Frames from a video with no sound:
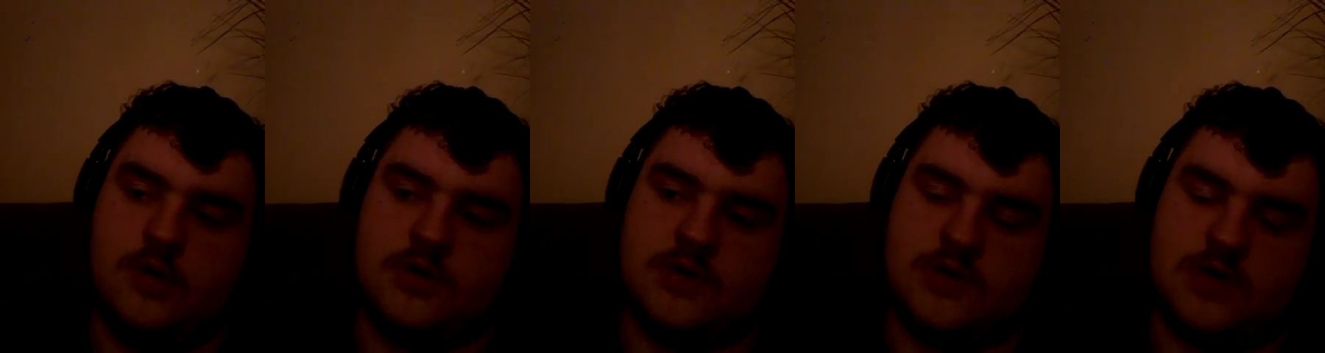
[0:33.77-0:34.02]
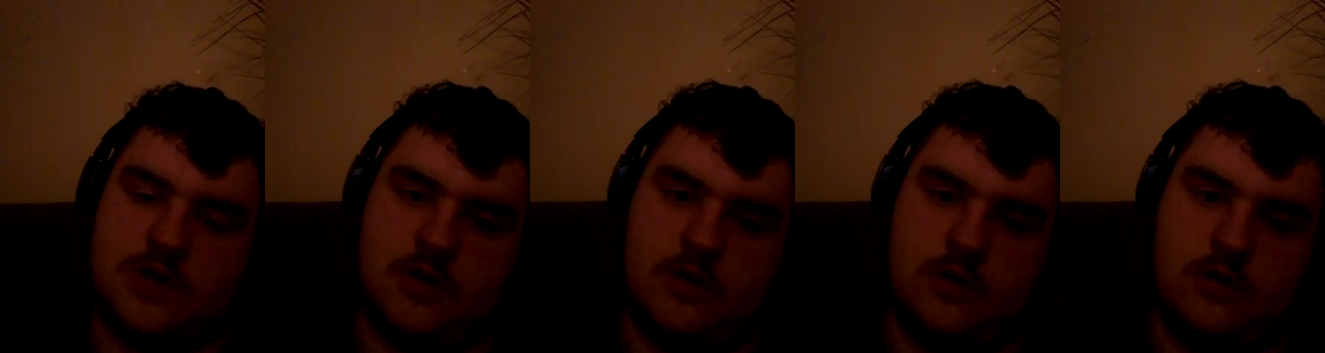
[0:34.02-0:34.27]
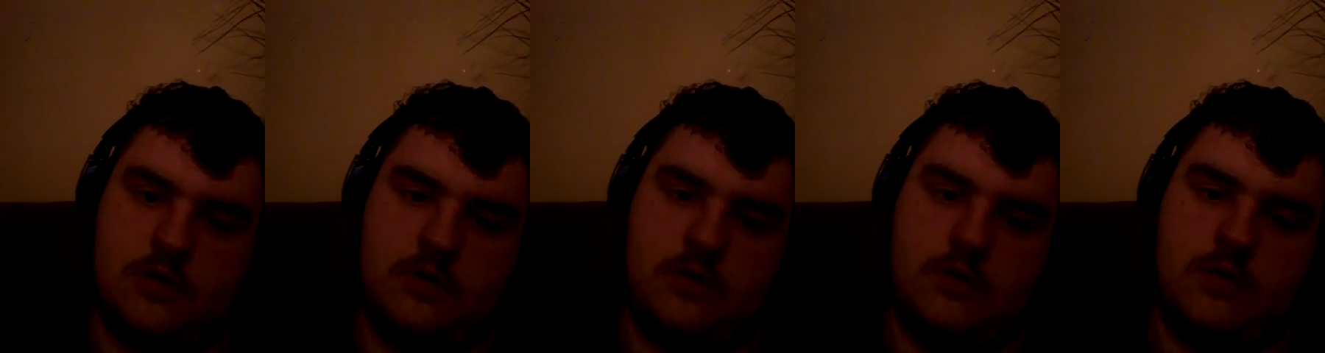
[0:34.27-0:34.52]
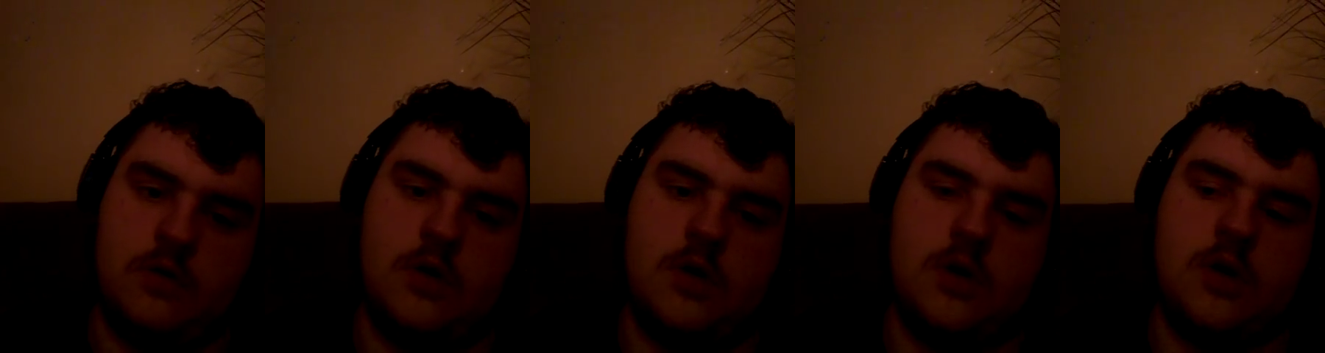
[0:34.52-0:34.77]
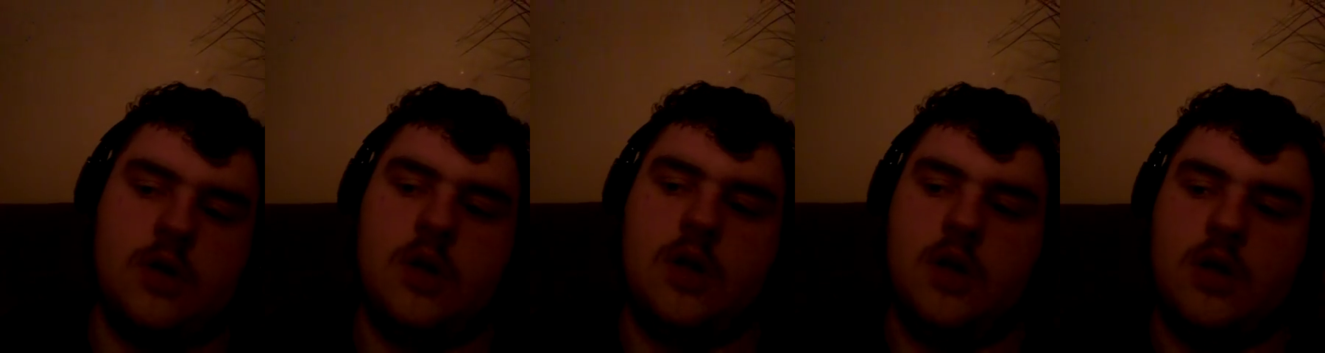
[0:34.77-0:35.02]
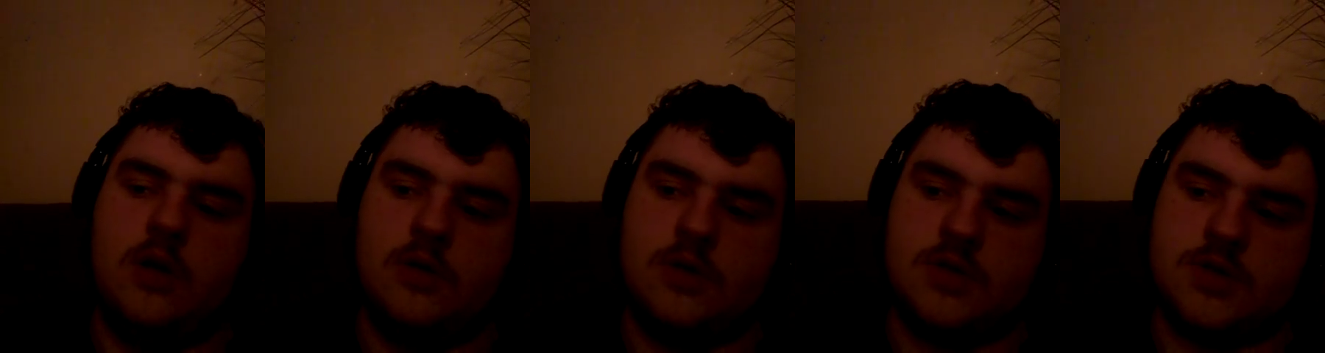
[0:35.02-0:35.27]
So,
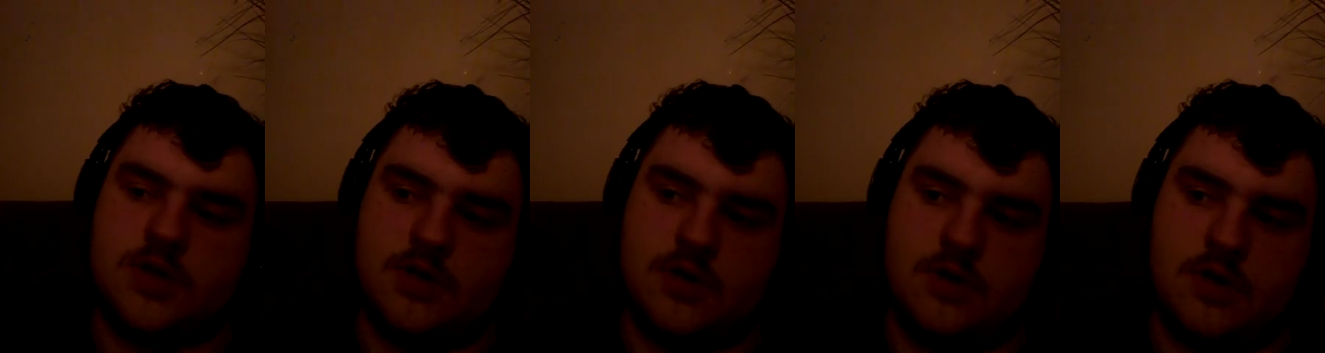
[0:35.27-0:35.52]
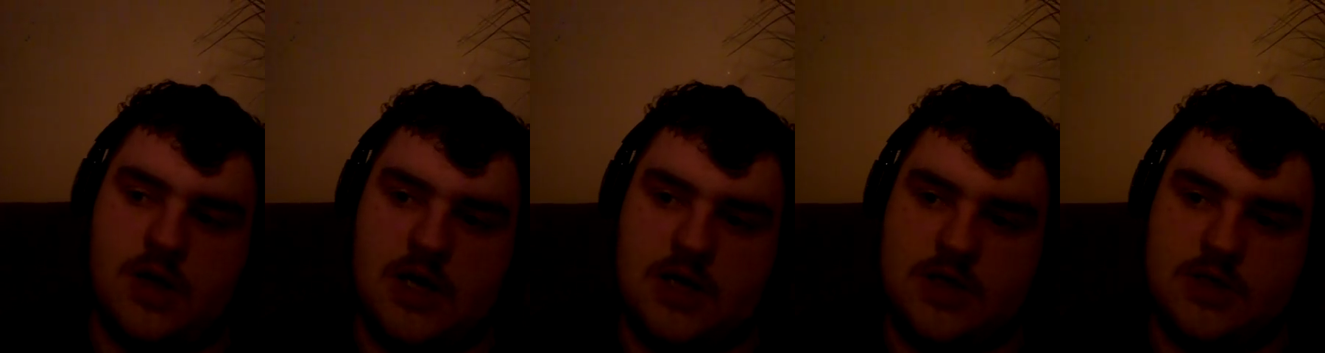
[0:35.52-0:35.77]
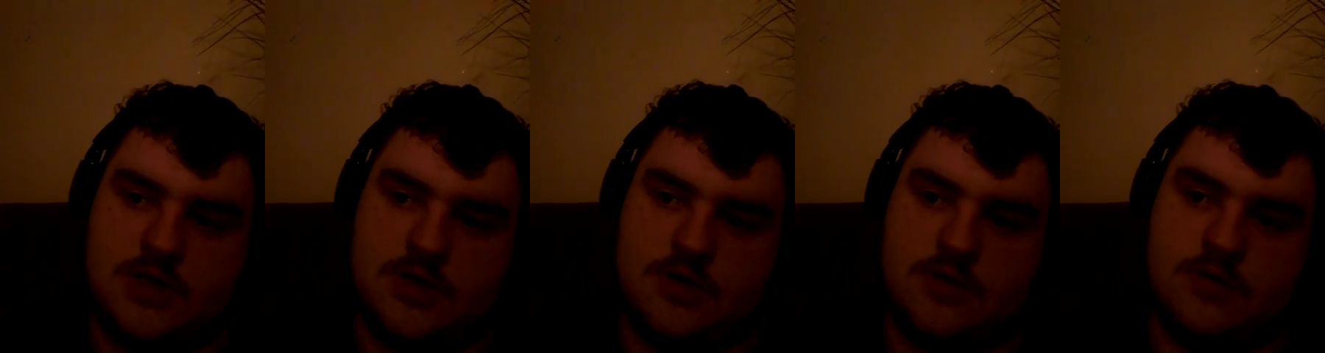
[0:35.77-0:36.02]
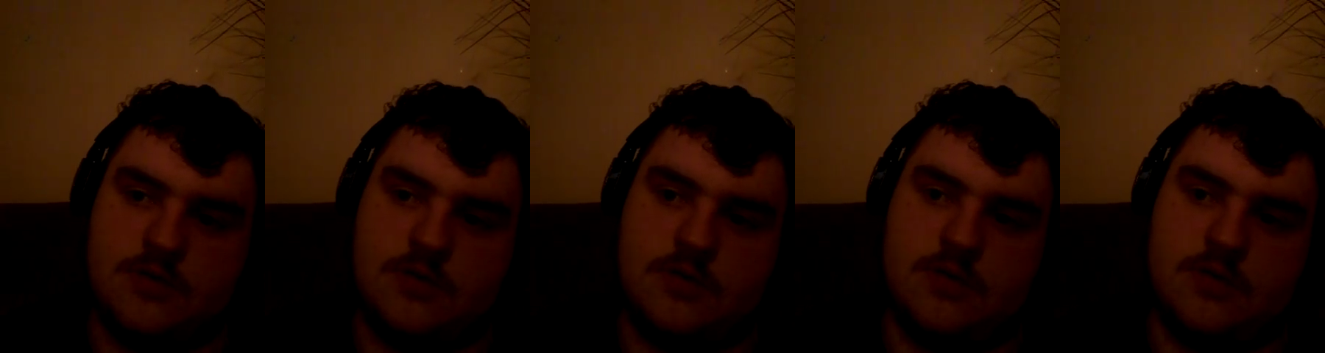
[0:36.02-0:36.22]
so you guys,